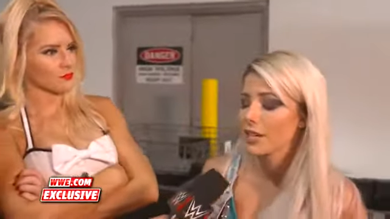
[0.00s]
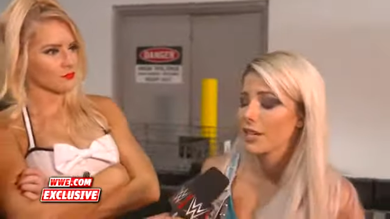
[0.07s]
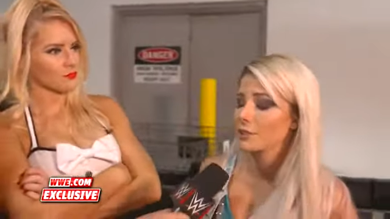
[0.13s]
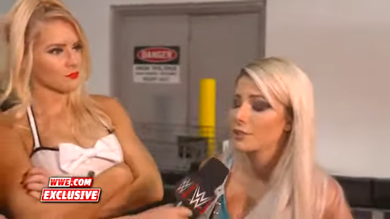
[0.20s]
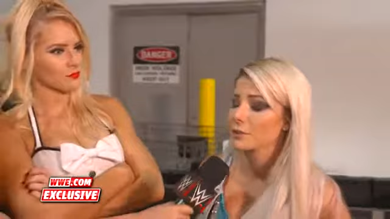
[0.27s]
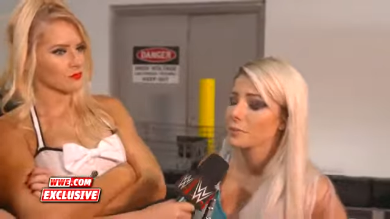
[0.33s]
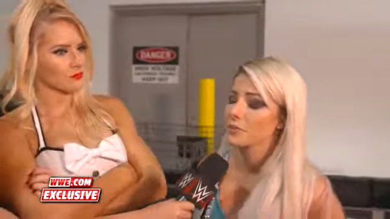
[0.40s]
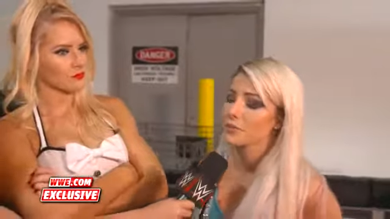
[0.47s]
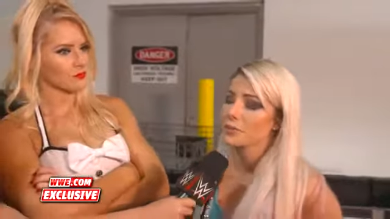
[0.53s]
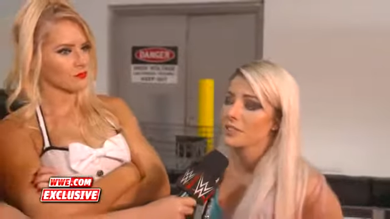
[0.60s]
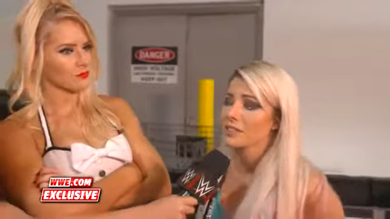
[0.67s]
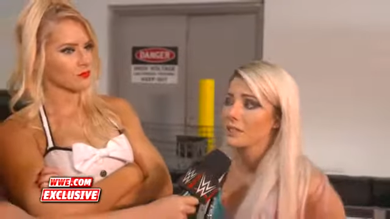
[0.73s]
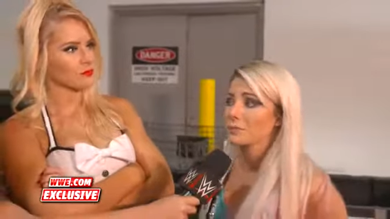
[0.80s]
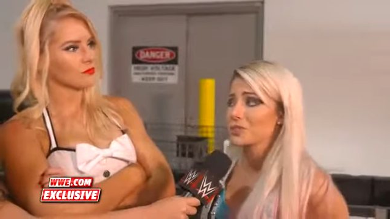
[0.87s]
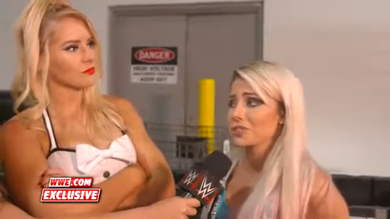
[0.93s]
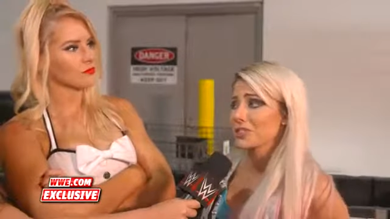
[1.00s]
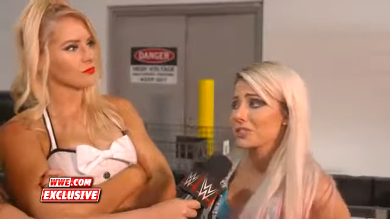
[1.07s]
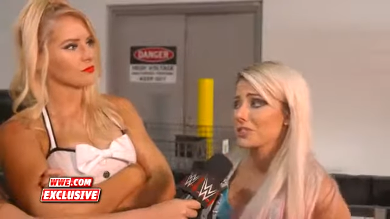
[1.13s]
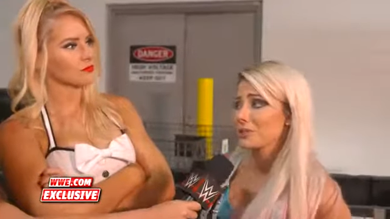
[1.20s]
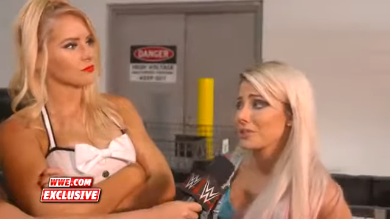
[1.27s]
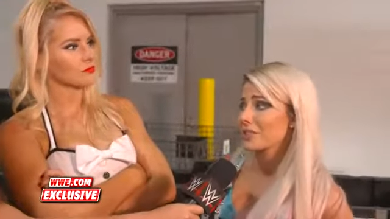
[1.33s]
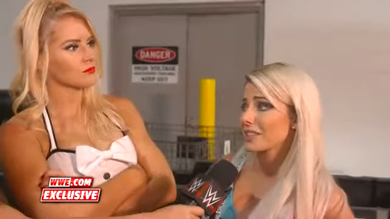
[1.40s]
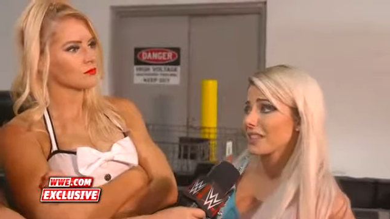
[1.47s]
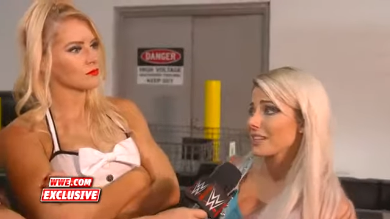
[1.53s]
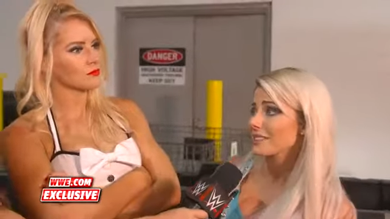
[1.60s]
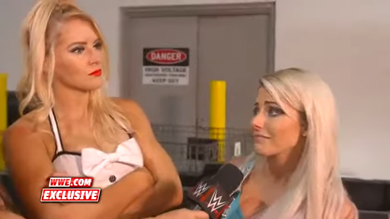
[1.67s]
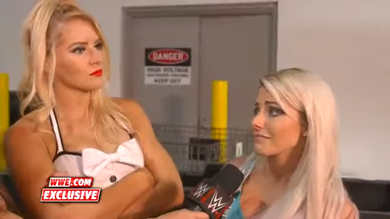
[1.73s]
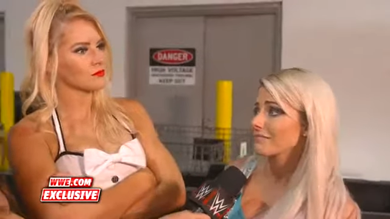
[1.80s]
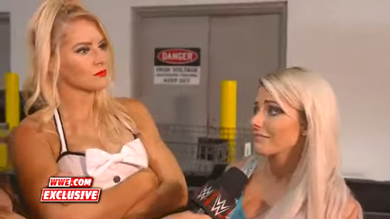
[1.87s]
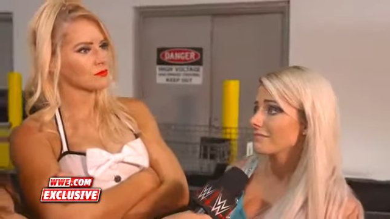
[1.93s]
Speaker 1: titles before, and I'm just going to do it
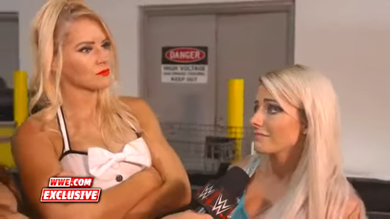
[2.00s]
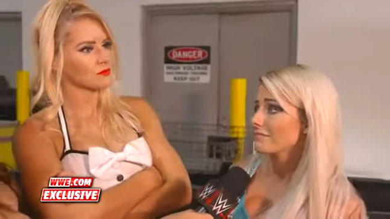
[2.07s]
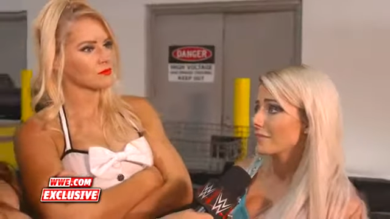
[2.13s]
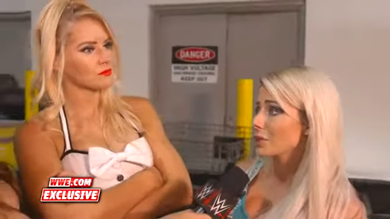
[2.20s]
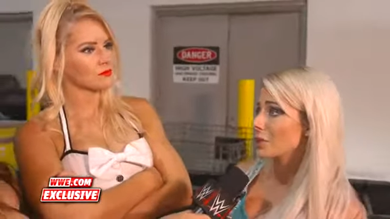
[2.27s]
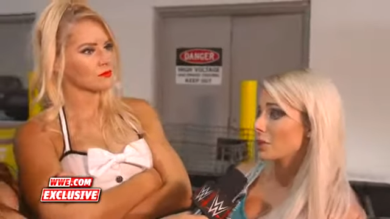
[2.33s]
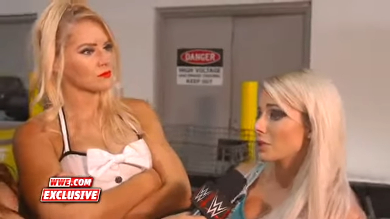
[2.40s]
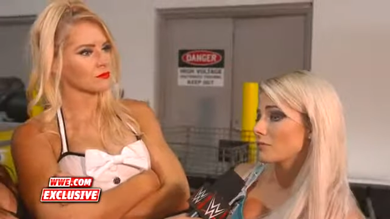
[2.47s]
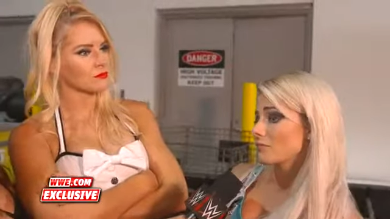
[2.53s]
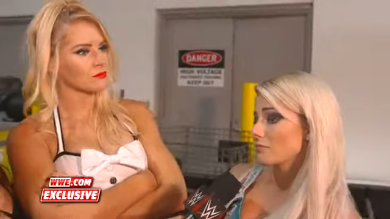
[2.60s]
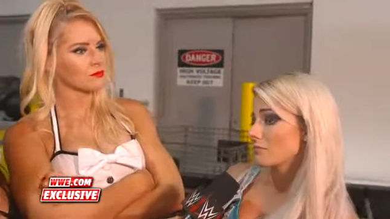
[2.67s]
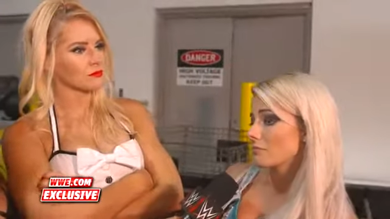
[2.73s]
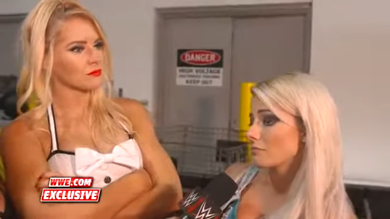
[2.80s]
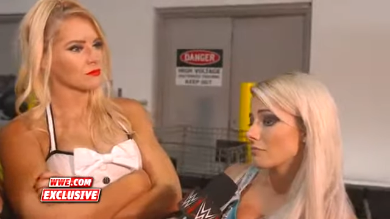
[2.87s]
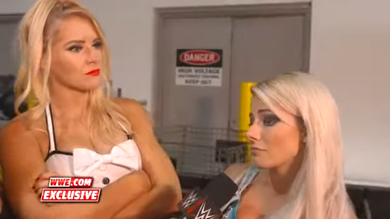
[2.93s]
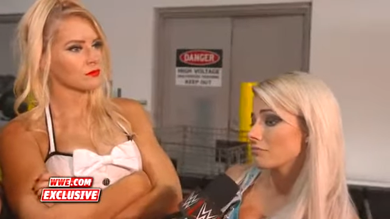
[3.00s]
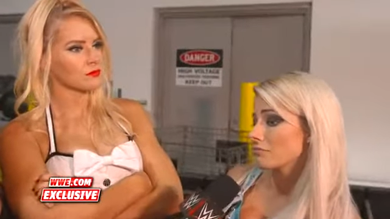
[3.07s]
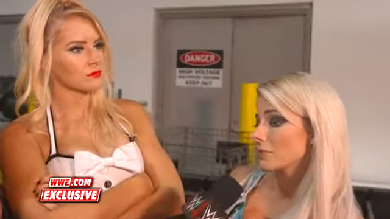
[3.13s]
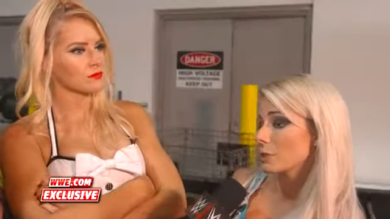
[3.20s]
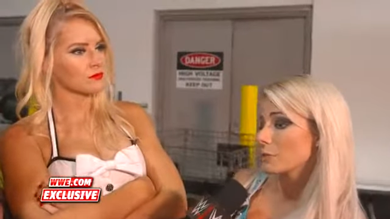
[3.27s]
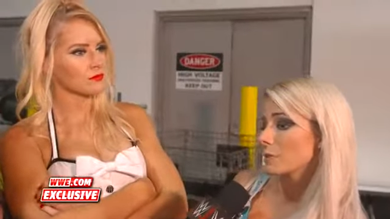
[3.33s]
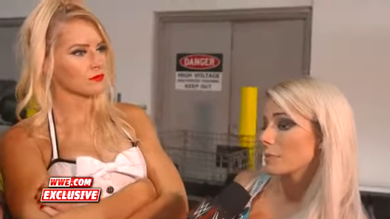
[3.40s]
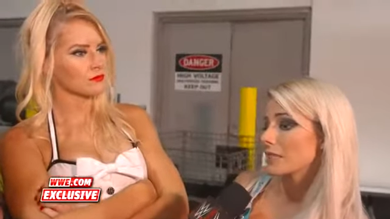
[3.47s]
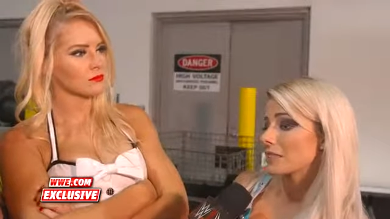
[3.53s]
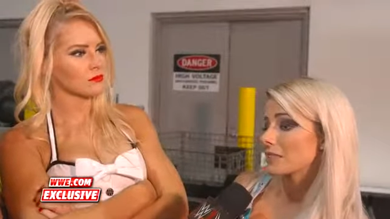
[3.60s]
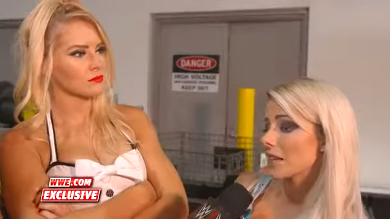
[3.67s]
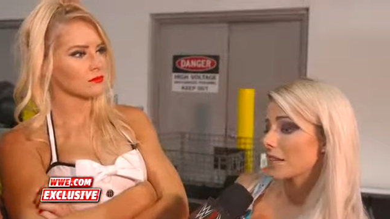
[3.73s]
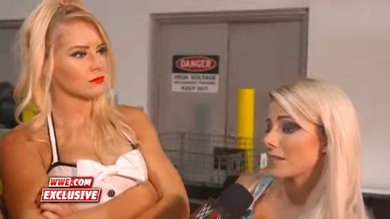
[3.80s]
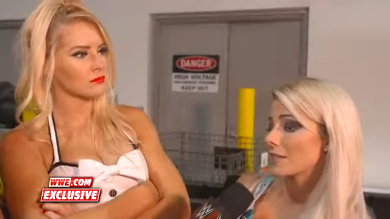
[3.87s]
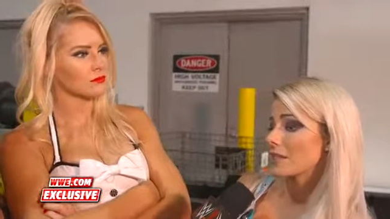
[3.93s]
again. You know, it'll be my
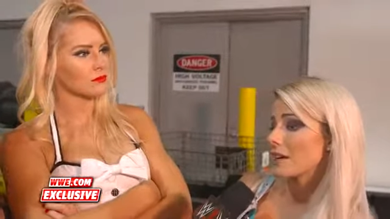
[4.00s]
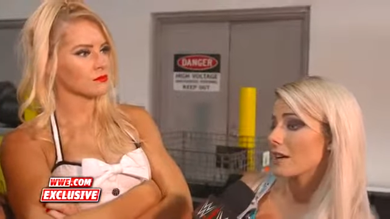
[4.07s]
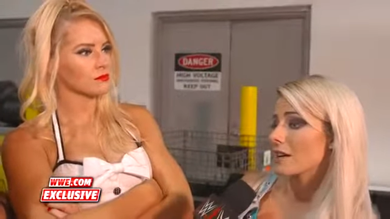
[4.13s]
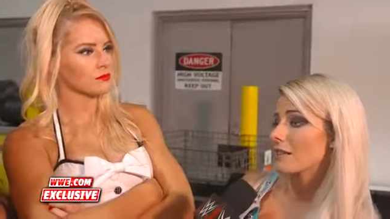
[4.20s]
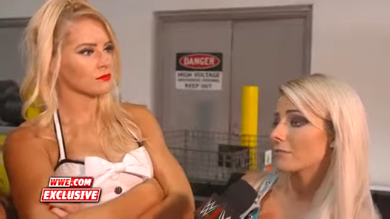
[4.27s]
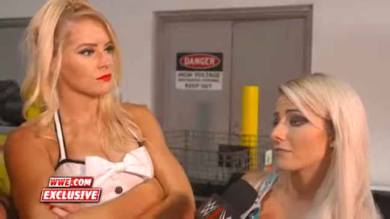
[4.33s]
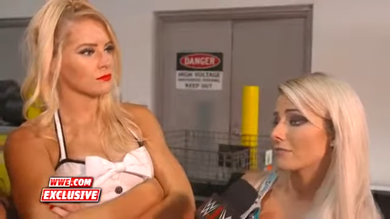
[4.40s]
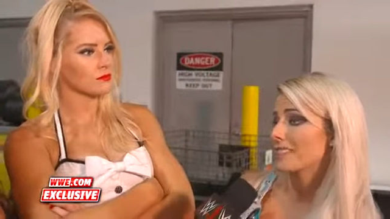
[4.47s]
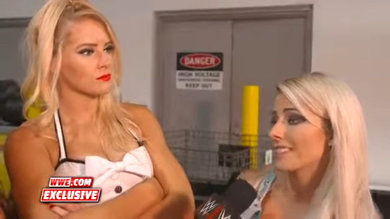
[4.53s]
second time.